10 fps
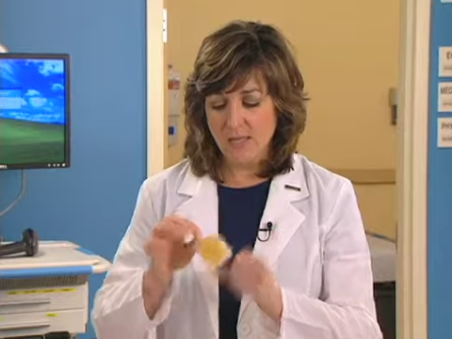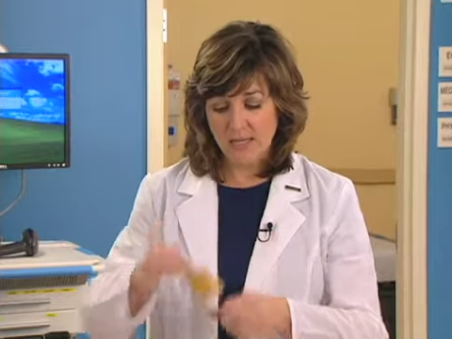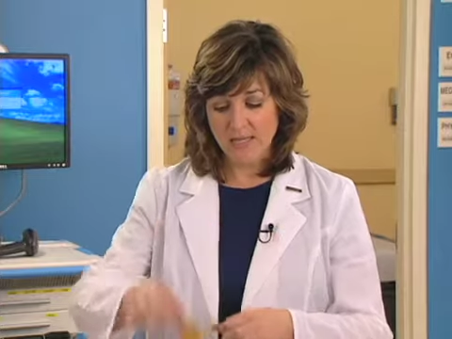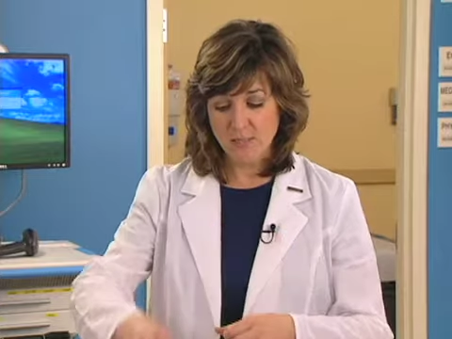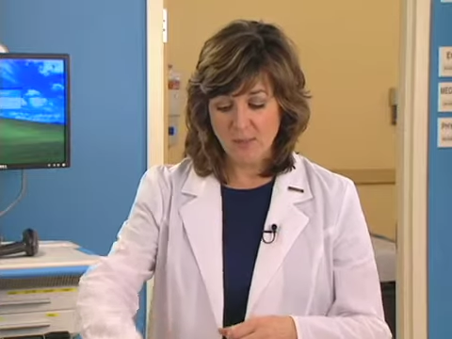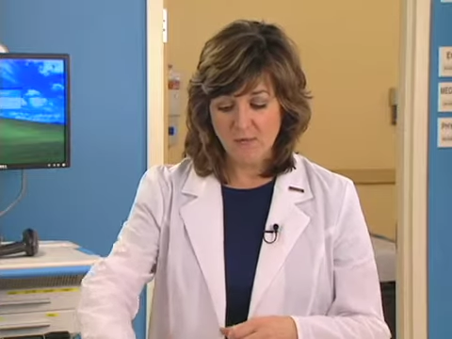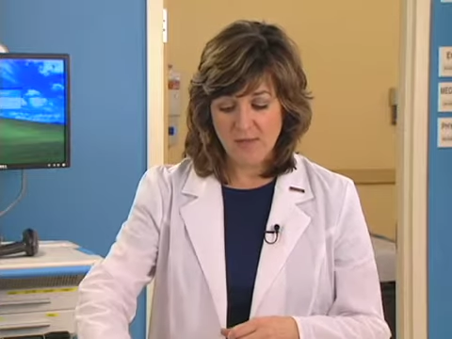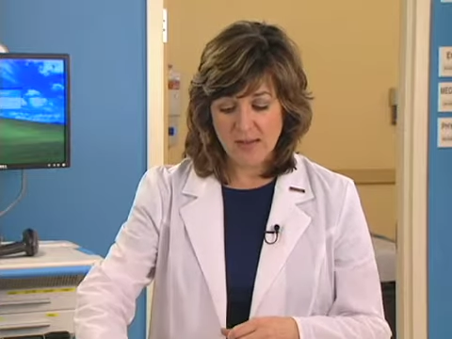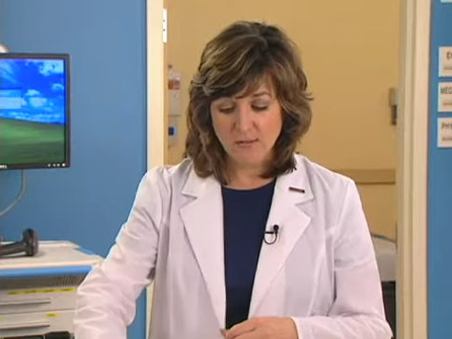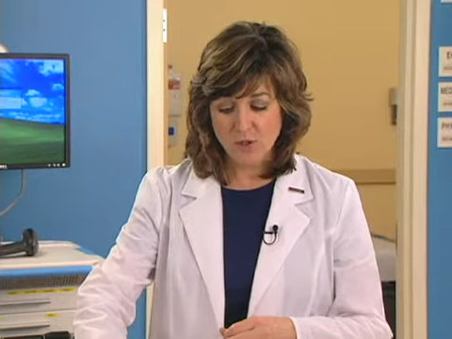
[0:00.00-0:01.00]
that has been
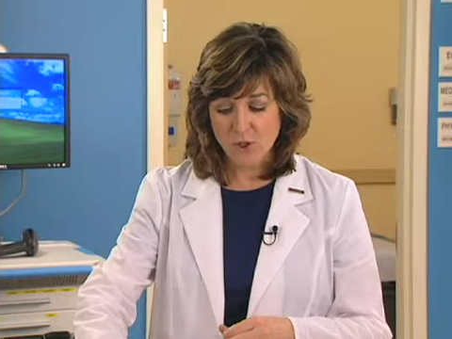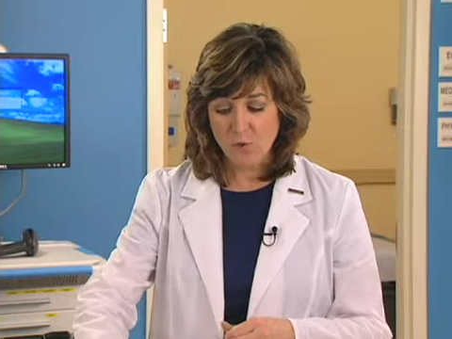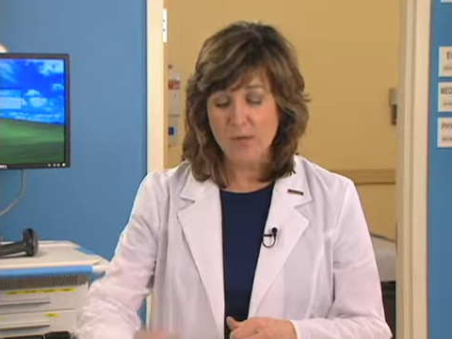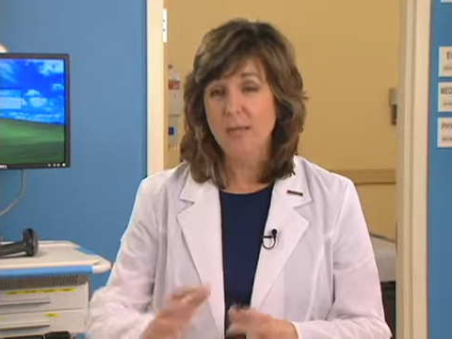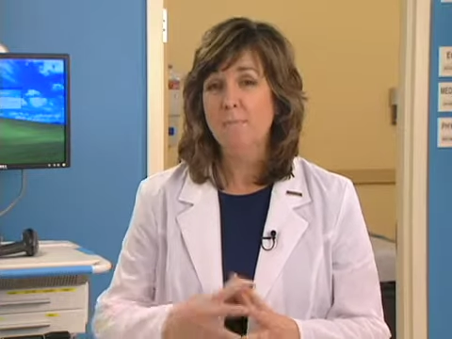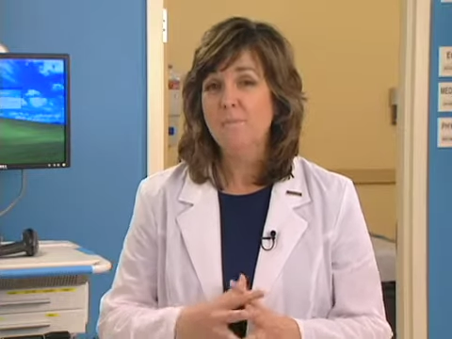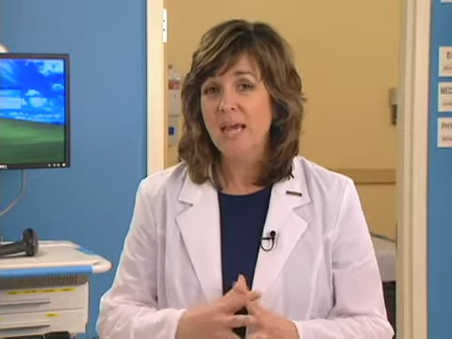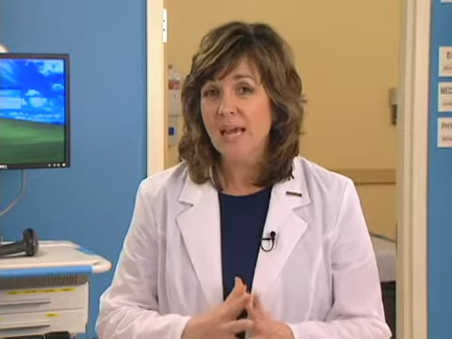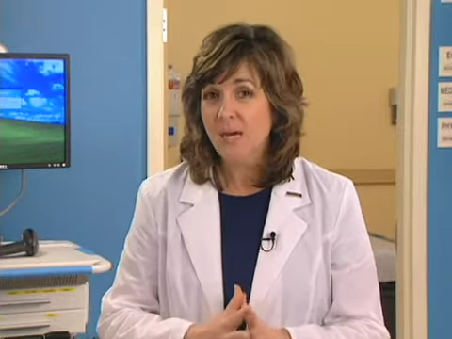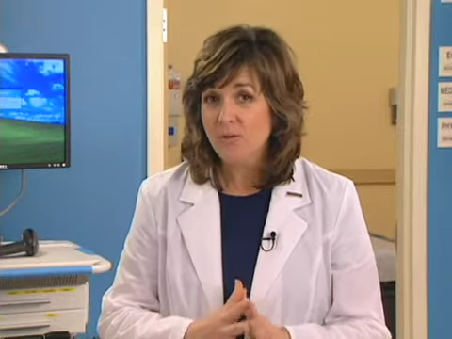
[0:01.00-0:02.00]
found to
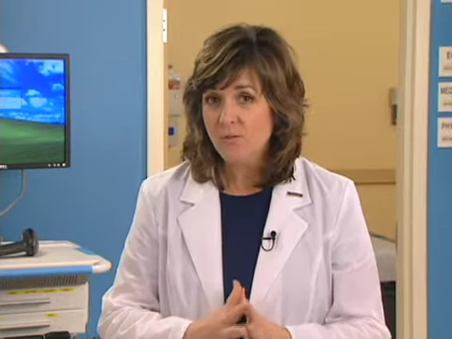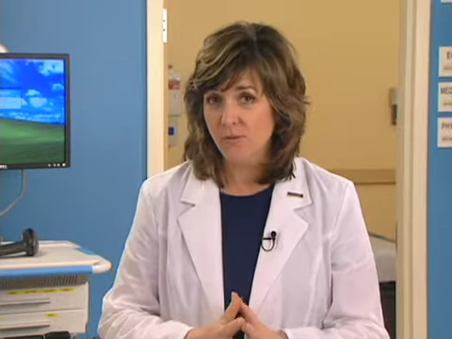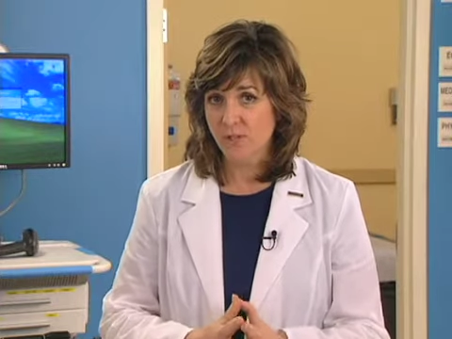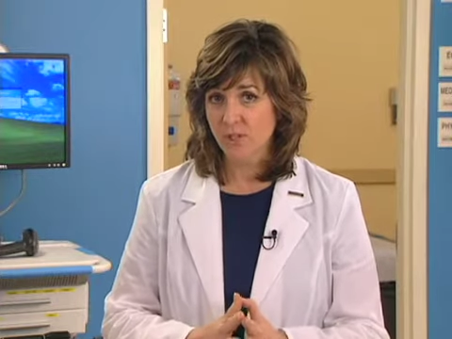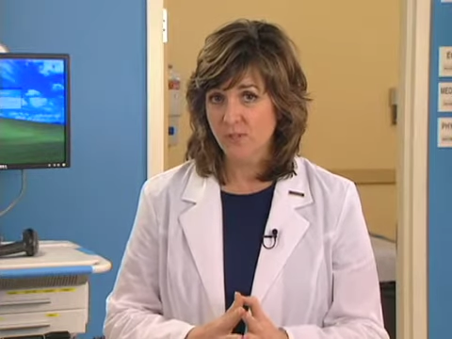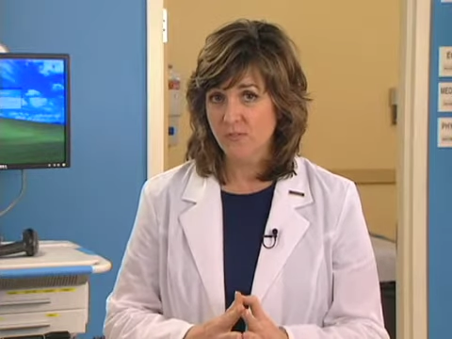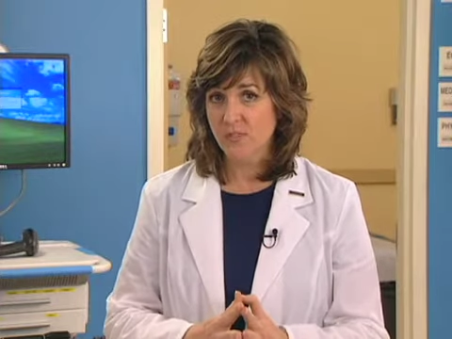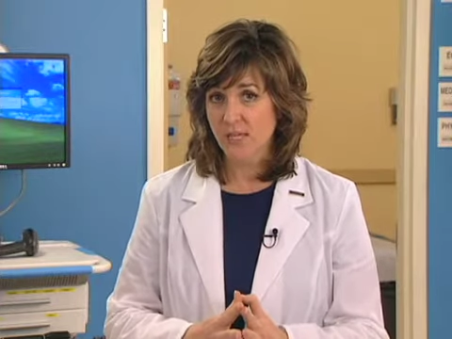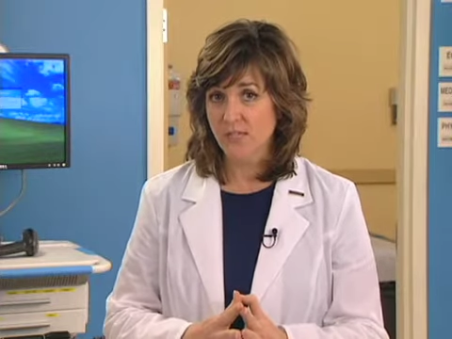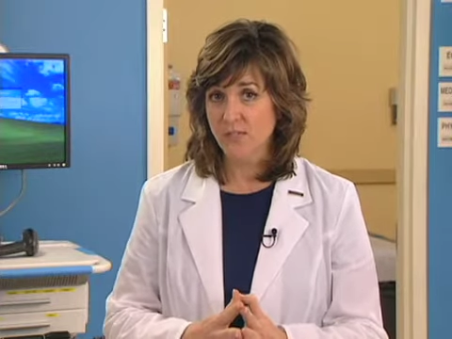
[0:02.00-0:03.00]
impair the function of
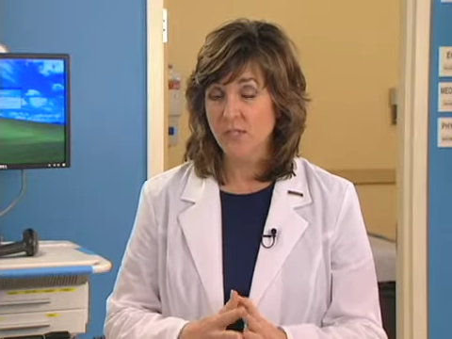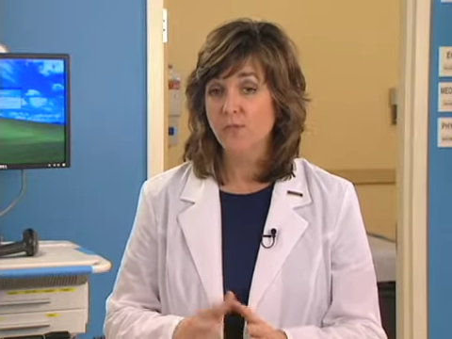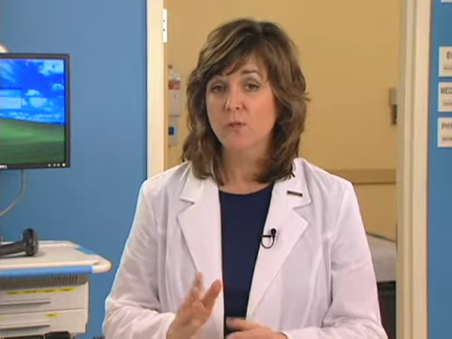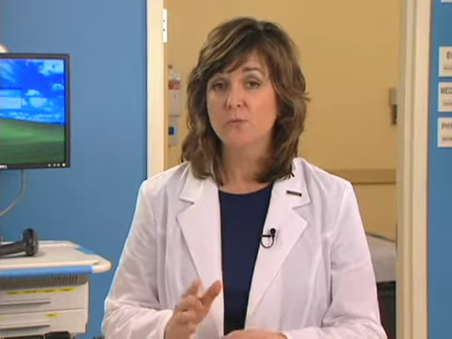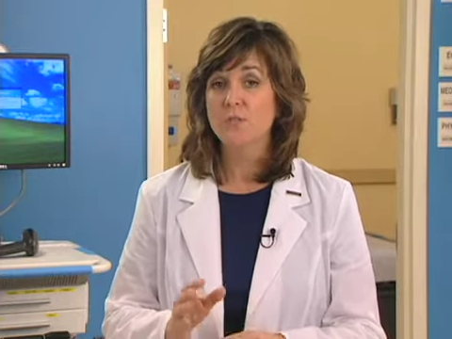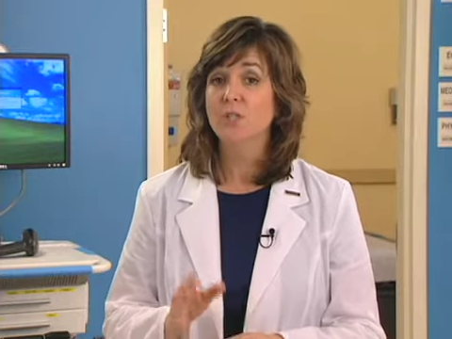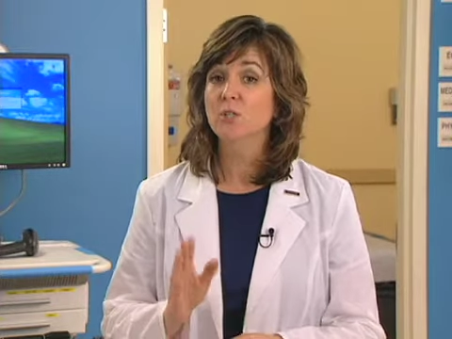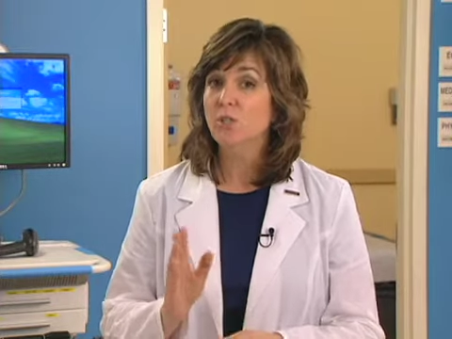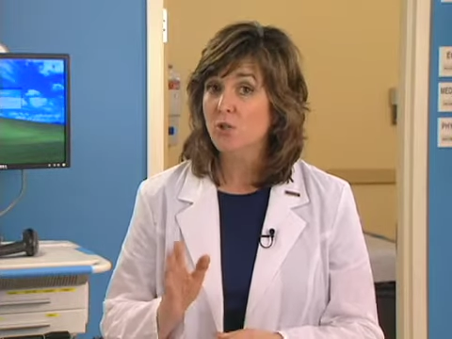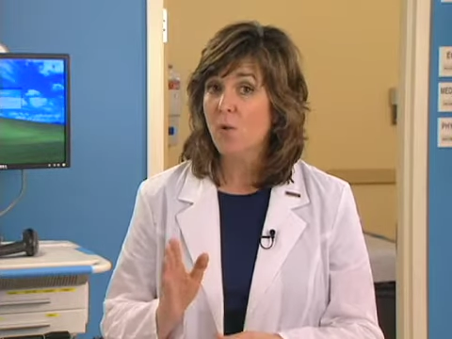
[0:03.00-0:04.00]
cells if used
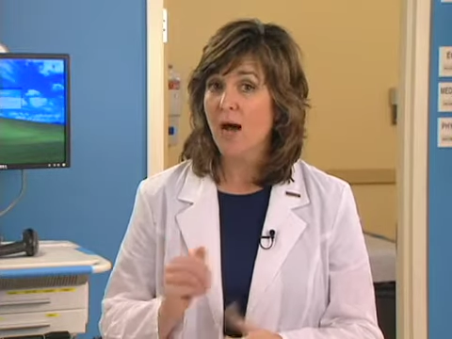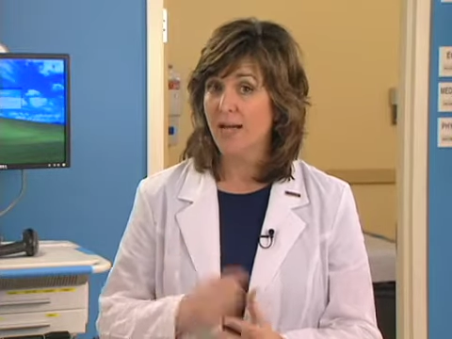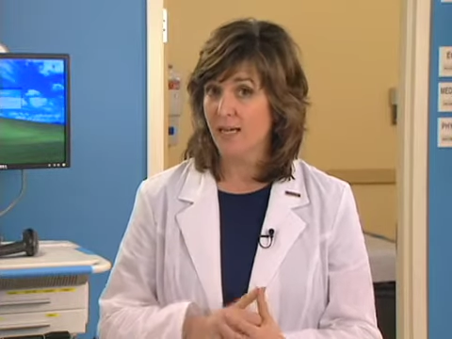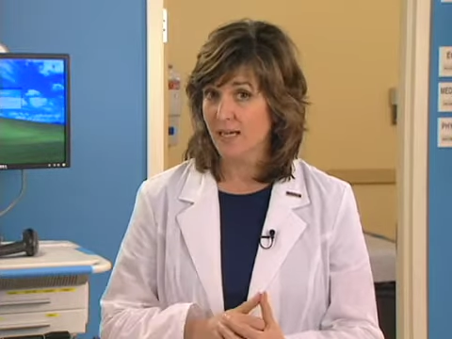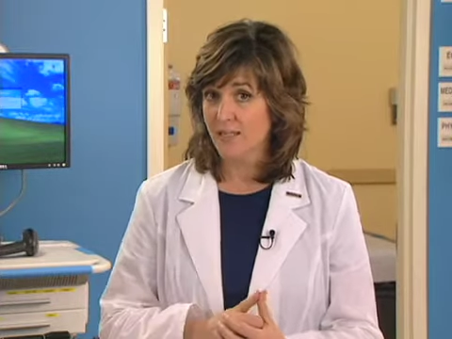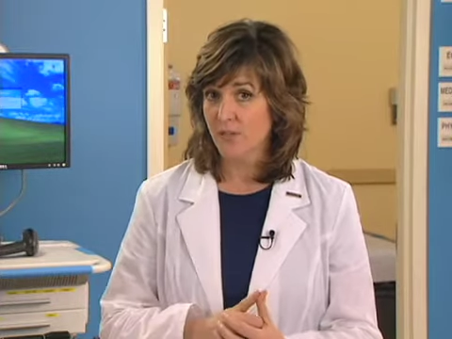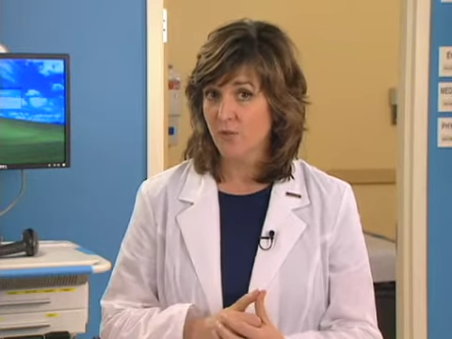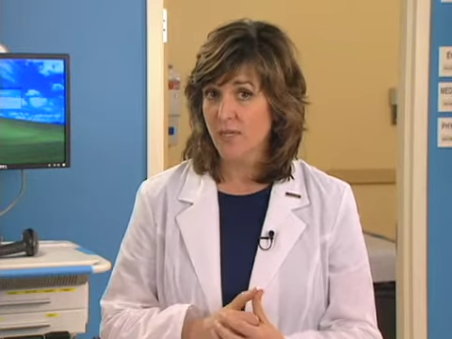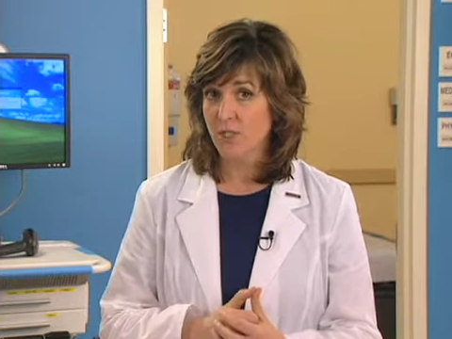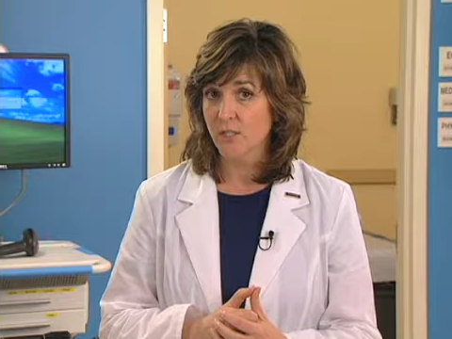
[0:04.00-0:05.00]
in too high a
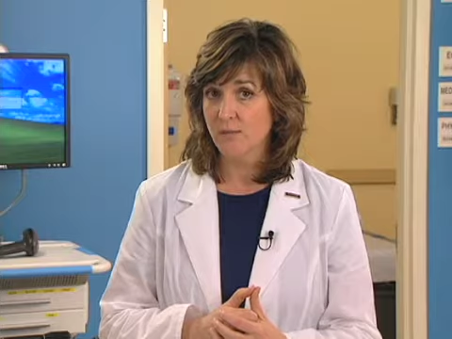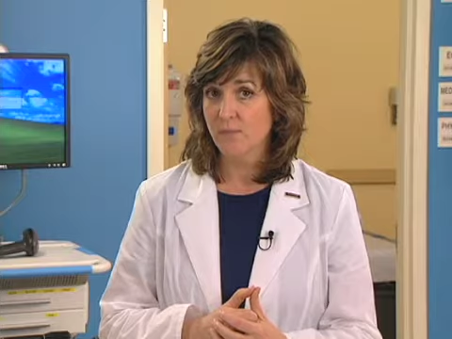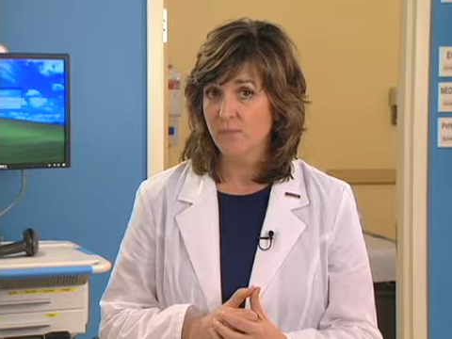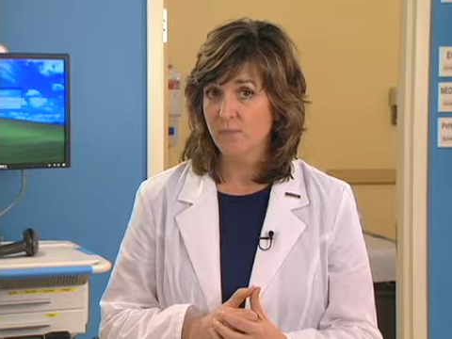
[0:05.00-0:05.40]
concentration.